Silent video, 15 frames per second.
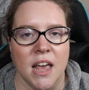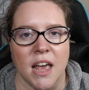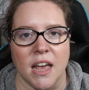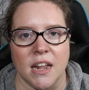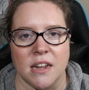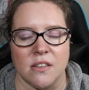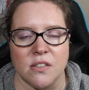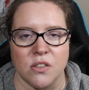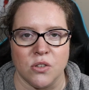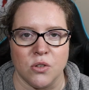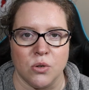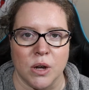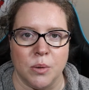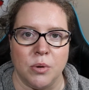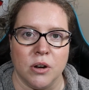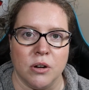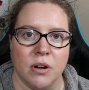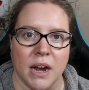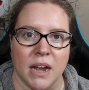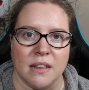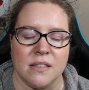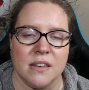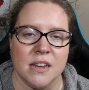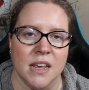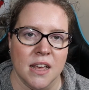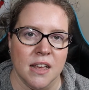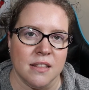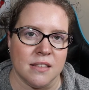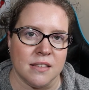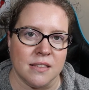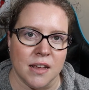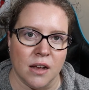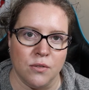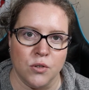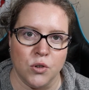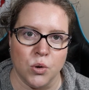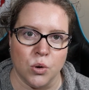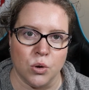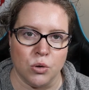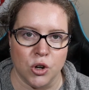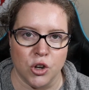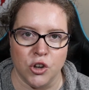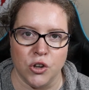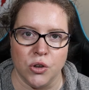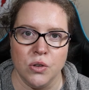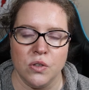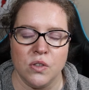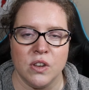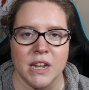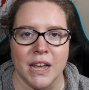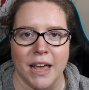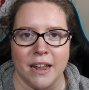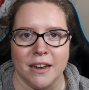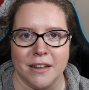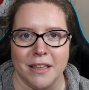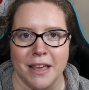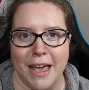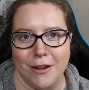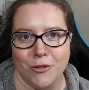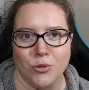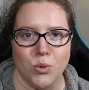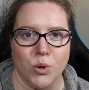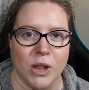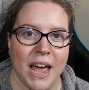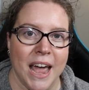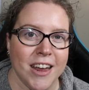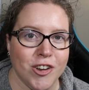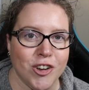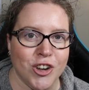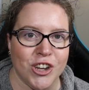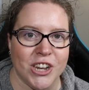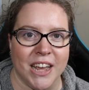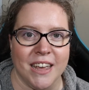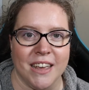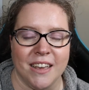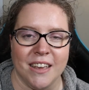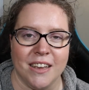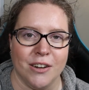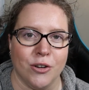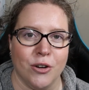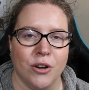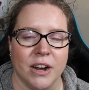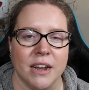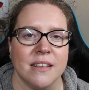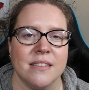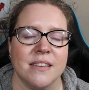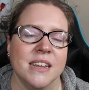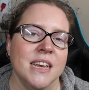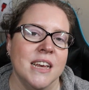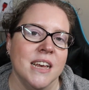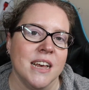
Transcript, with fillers: And as the story progressed, the self-talk reduced and the actual action taking increased